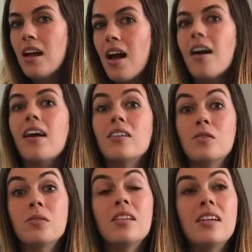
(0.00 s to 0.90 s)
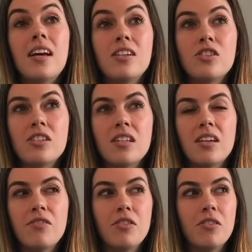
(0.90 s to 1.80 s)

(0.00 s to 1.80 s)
Okay, it's really interesting if you